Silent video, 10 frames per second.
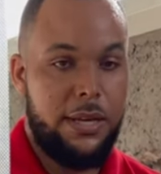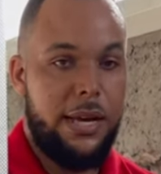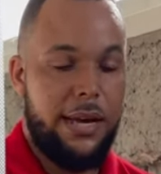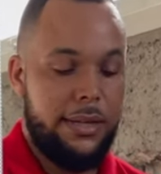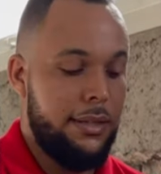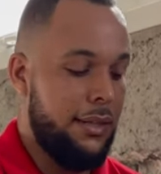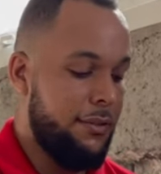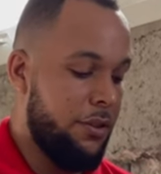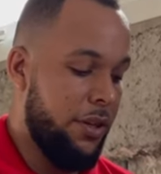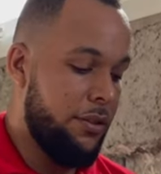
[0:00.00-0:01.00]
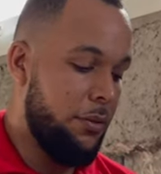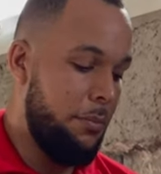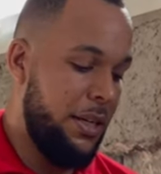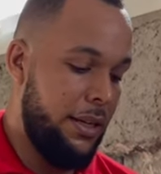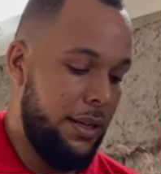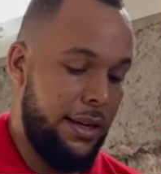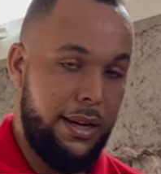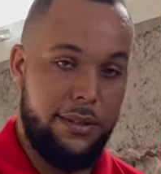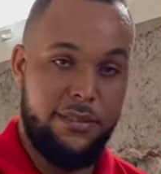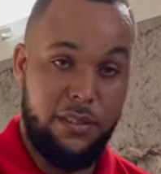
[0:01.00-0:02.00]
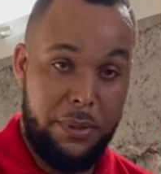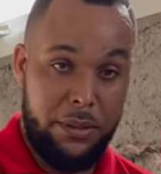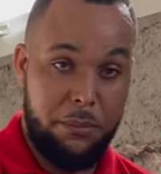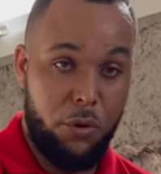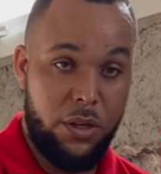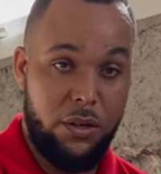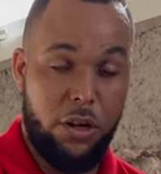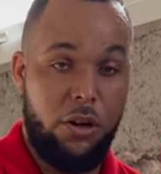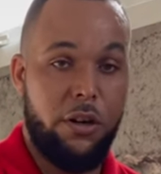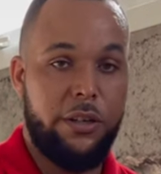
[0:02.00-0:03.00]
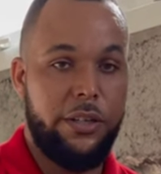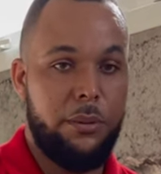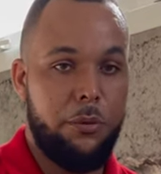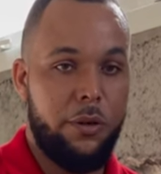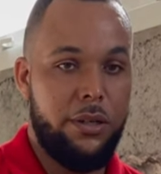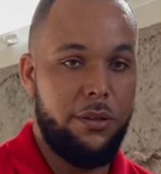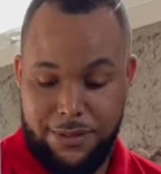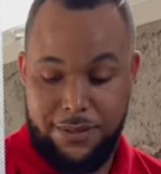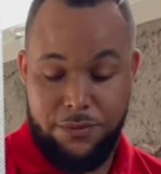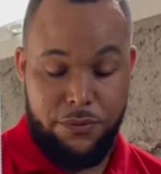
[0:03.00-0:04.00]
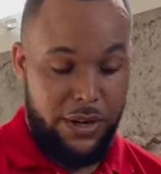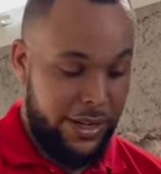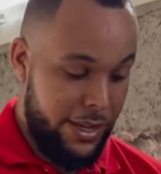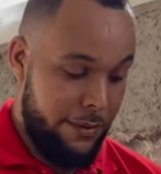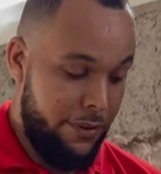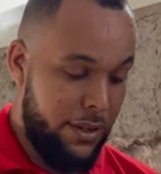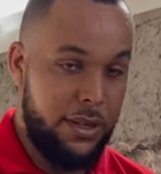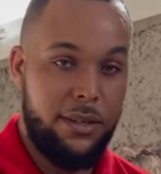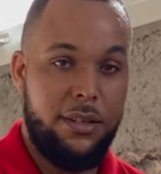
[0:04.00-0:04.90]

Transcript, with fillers: and it's going to be a cement board or concrete board, it is very heavy.